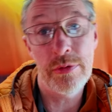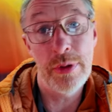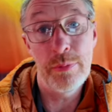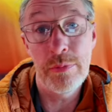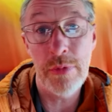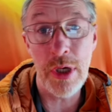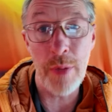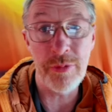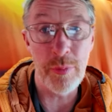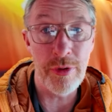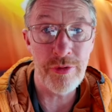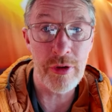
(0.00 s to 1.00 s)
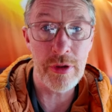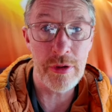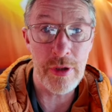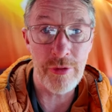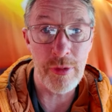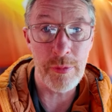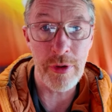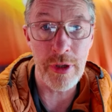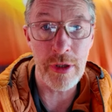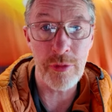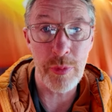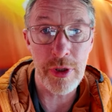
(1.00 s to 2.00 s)
I'm optimistic. They seem to
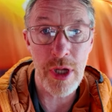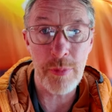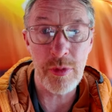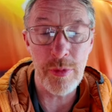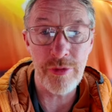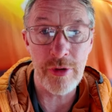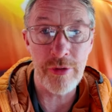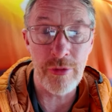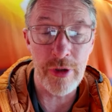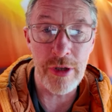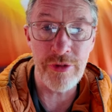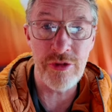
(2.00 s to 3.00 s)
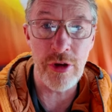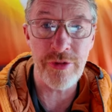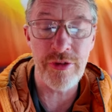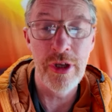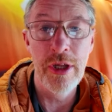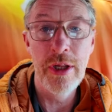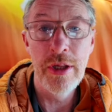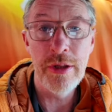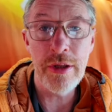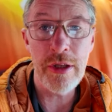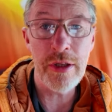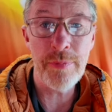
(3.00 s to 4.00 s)
think it's pretty optimistic. So it is just
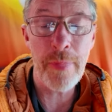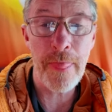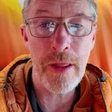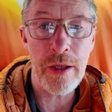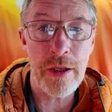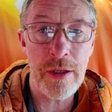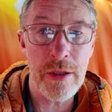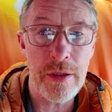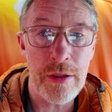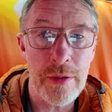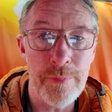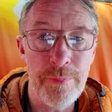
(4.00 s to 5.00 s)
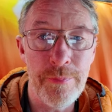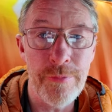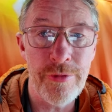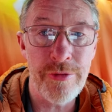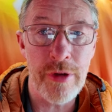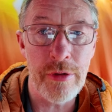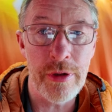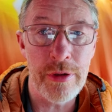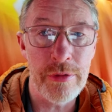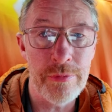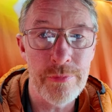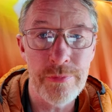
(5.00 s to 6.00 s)
the
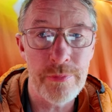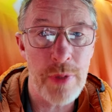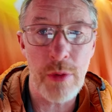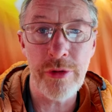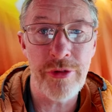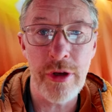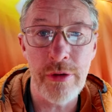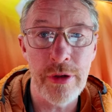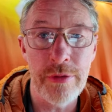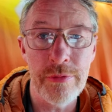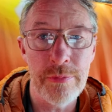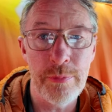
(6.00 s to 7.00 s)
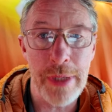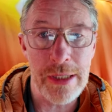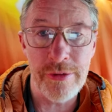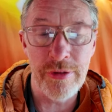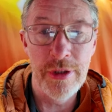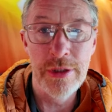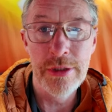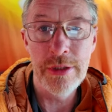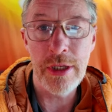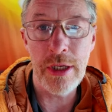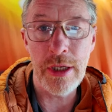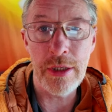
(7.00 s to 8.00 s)
power steering belt
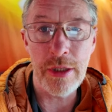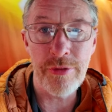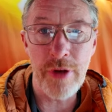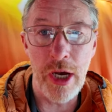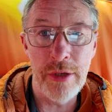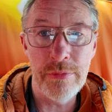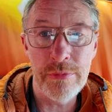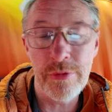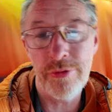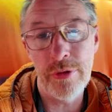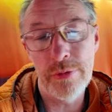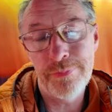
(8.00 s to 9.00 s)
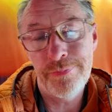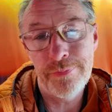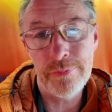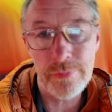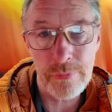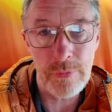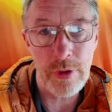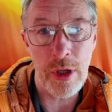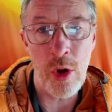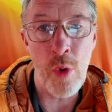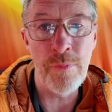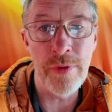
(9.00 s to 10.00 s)
that's gone. So
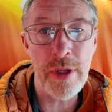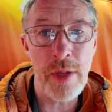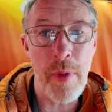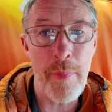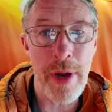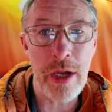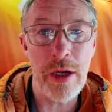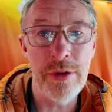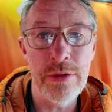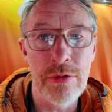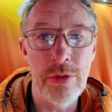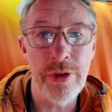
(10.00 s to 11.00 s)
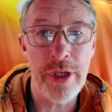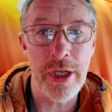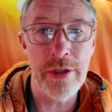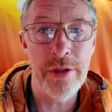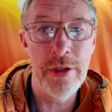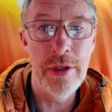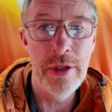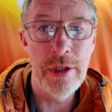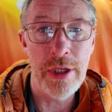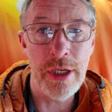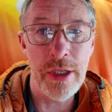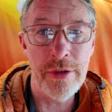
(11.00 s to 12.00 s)
hopefully I'll be back on the road again
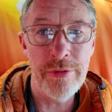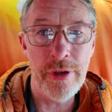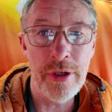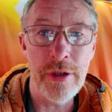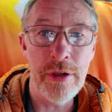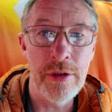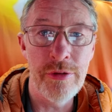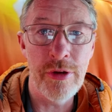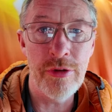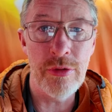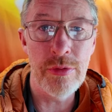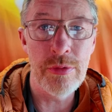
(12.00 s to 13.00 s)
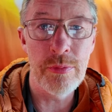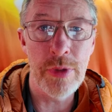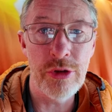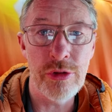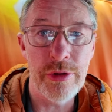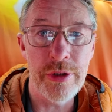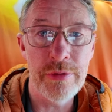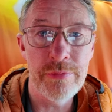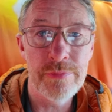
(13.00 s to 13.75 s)
and I can continue my journey.